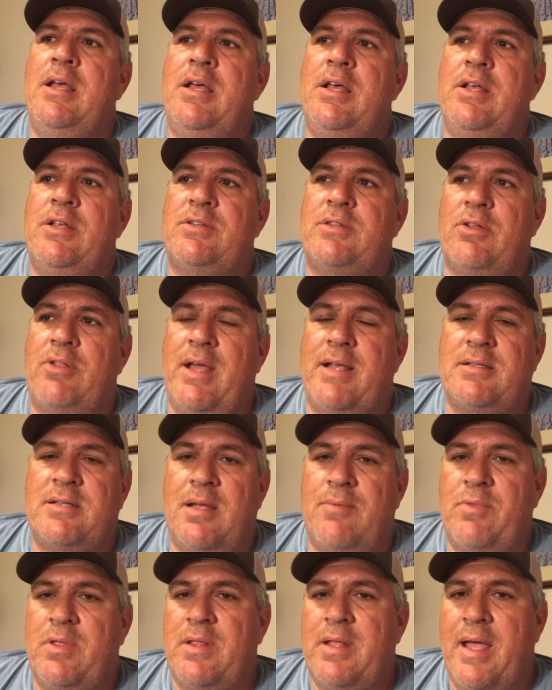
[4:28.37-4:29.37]
So that's
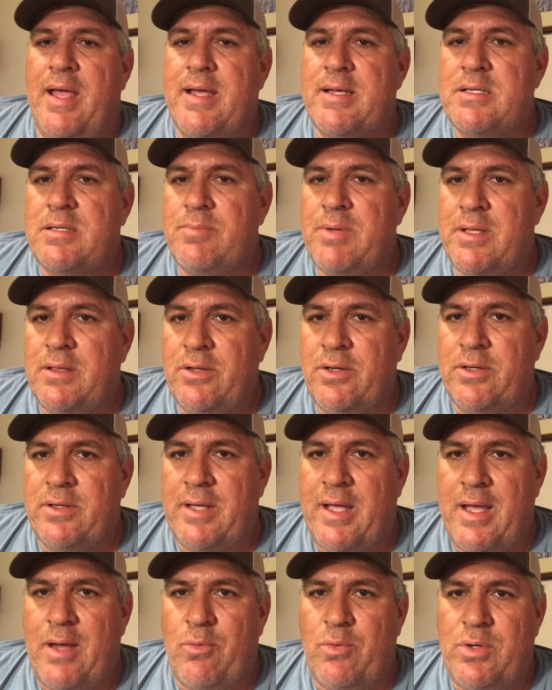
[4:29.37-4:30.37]
something that has to be looked
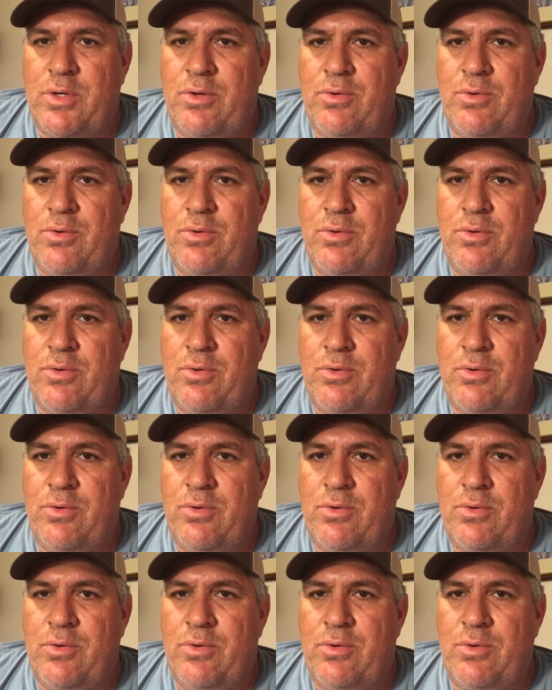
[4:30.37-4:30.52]
at when